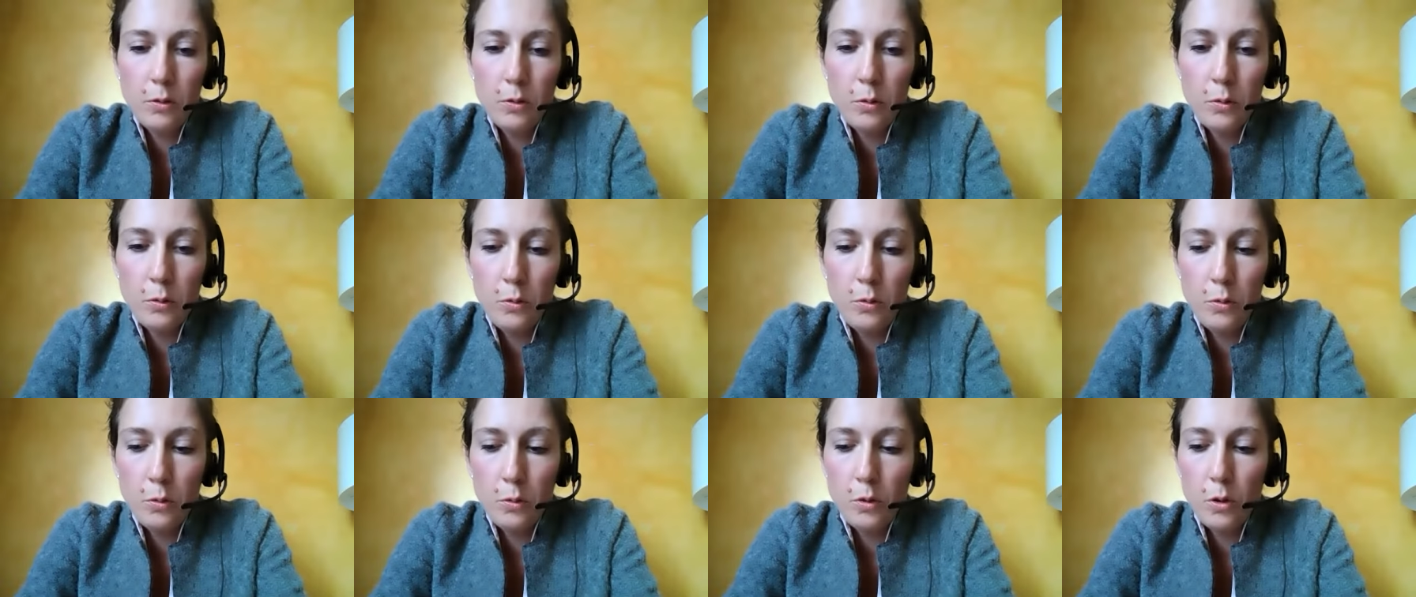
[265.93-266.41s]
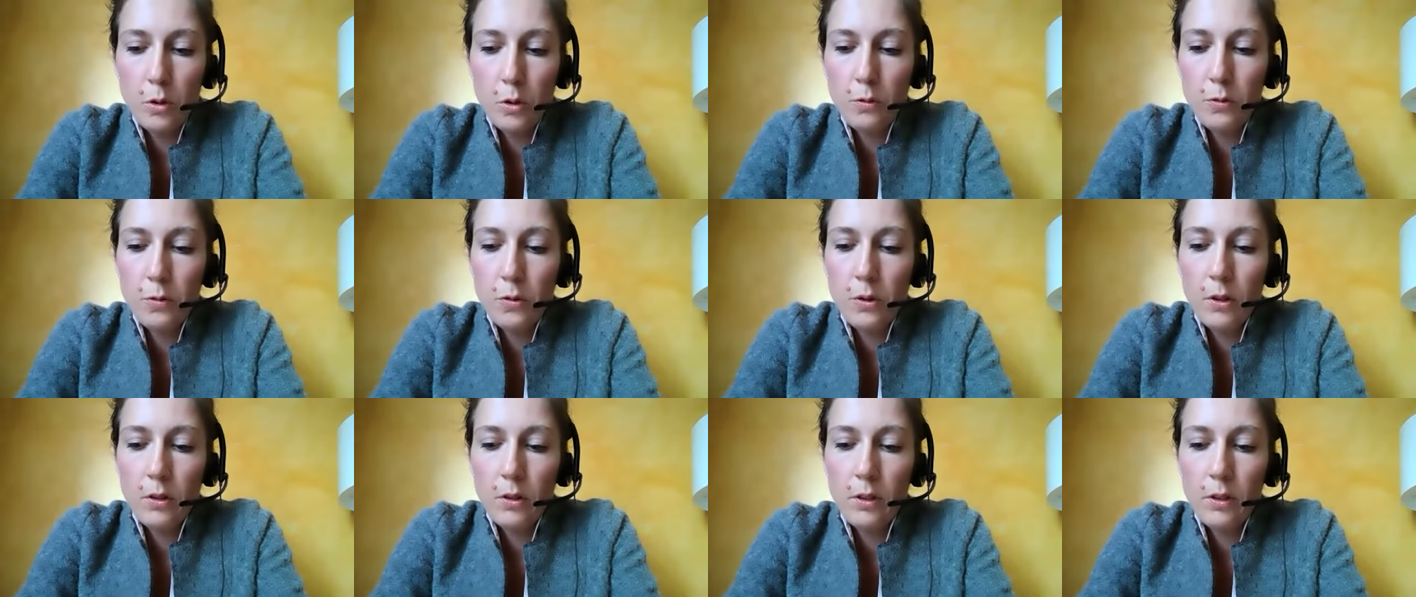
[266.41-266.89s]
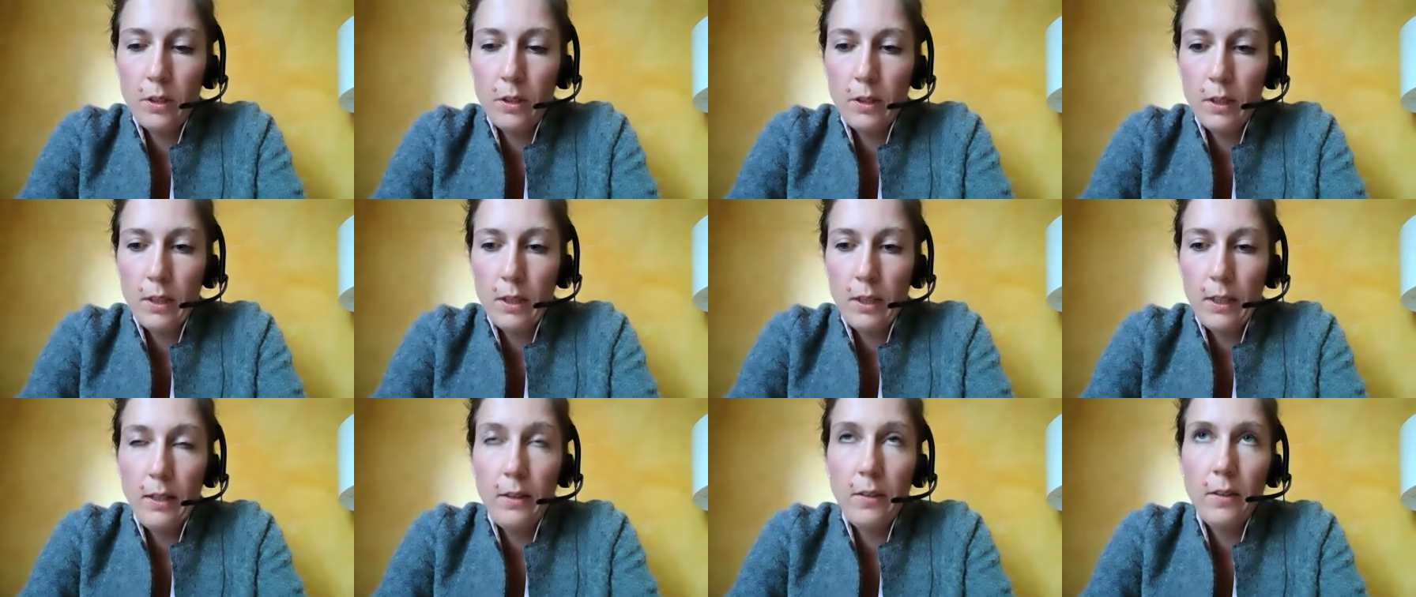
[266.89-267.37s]
to confront
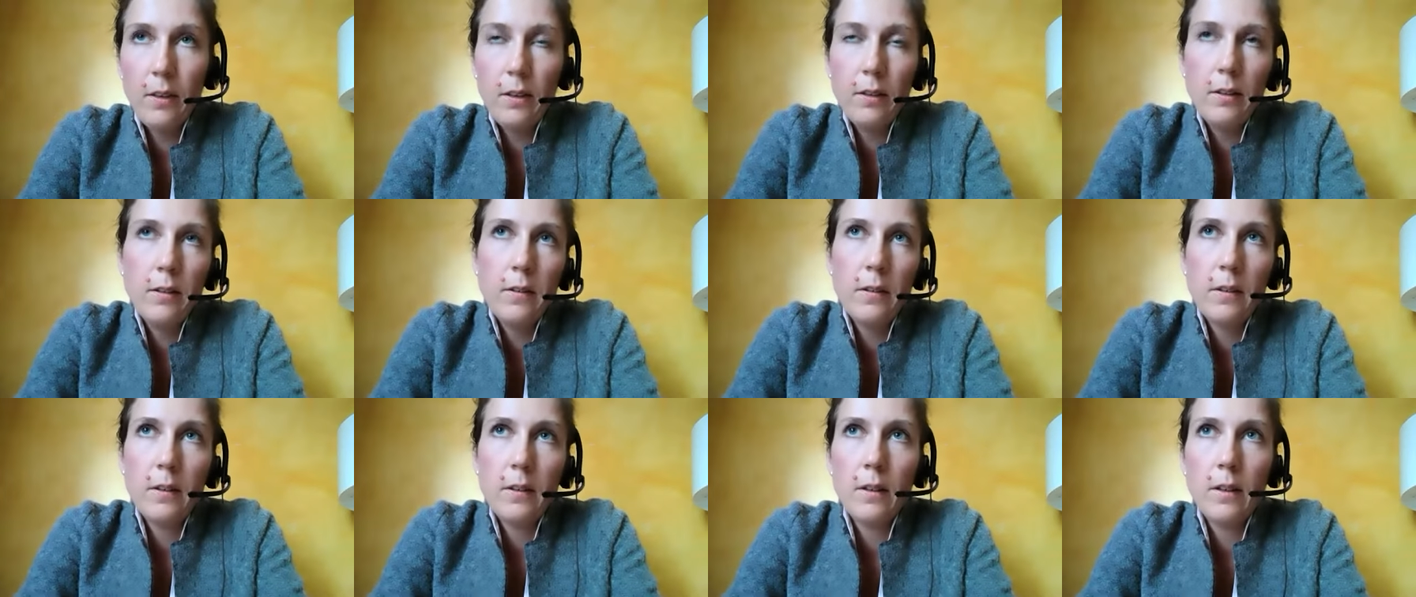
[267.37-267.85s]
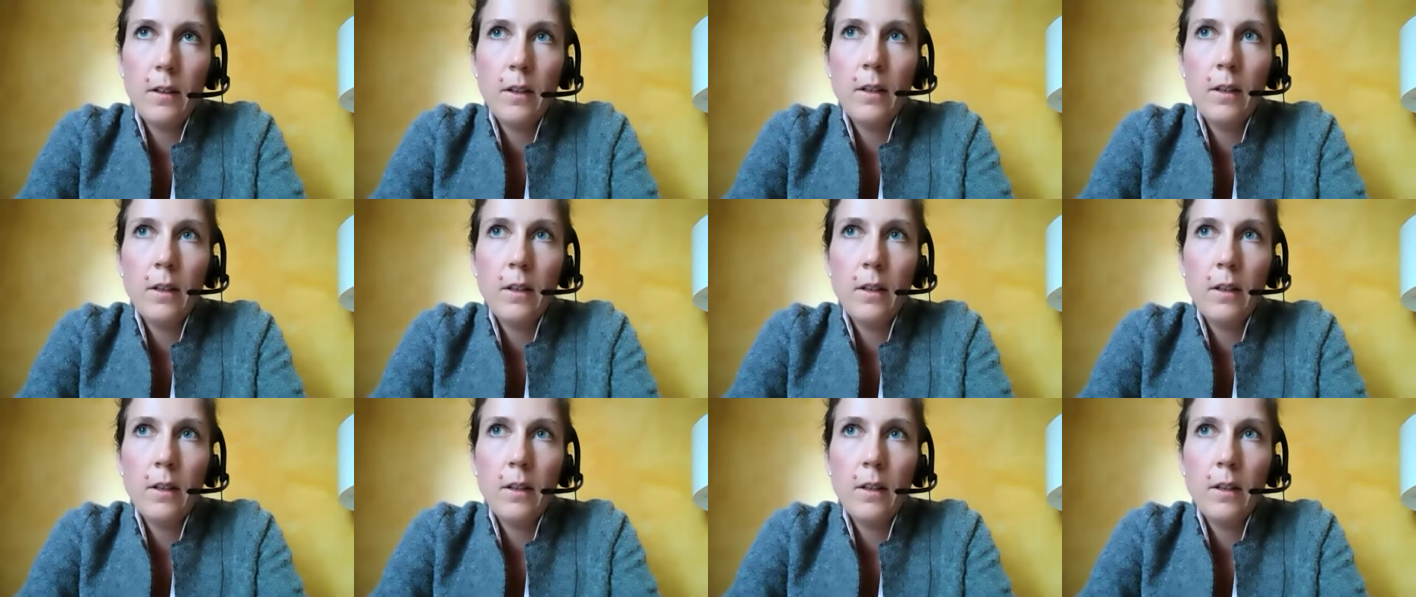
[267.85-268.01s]
in this